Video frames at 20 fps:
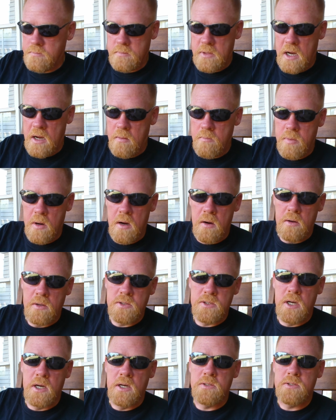I
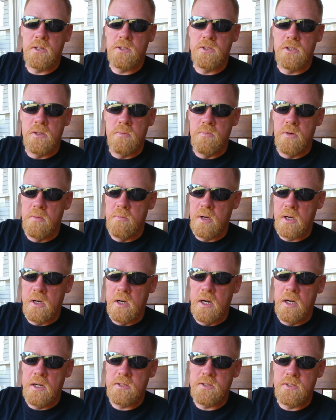apologize. I should have put my
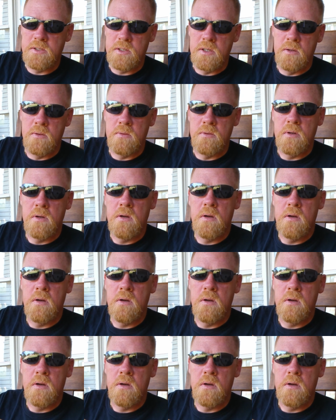glasses on.